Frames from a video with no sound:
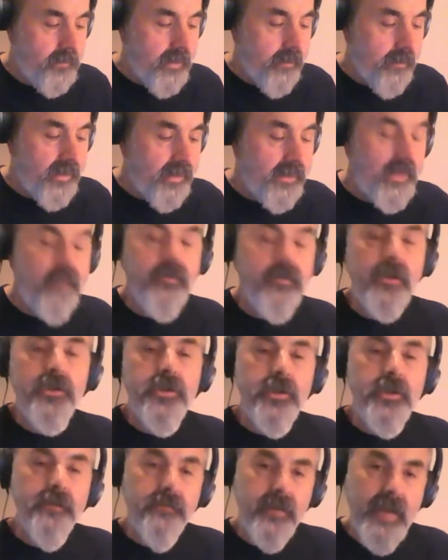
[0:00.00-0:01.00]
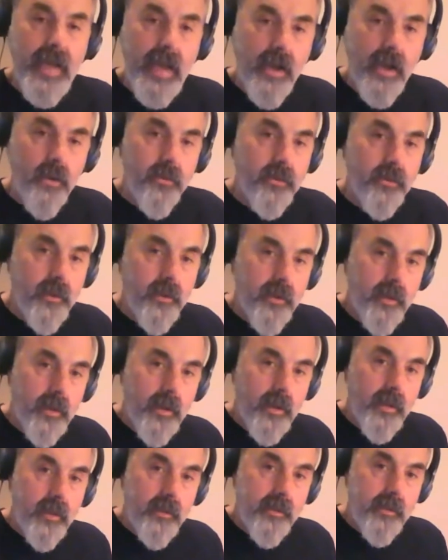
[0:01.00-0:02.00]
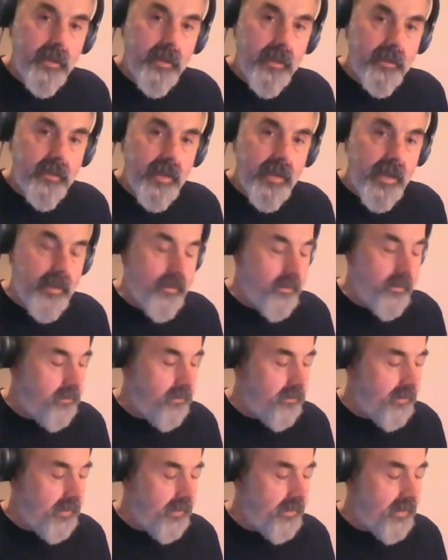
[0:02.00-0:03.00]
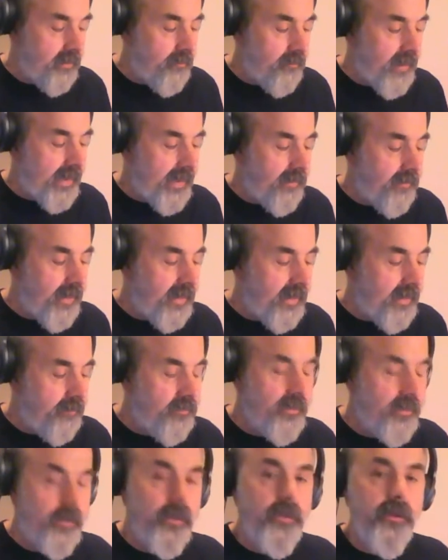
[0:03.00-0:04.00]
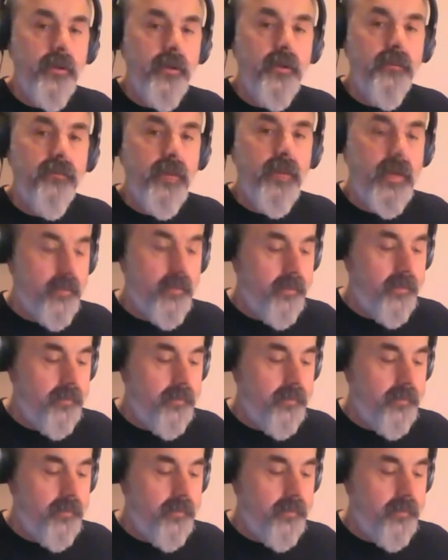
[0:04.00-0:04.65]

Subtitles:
but you have to shift down to get that note, and then back right up to the 3rd fret.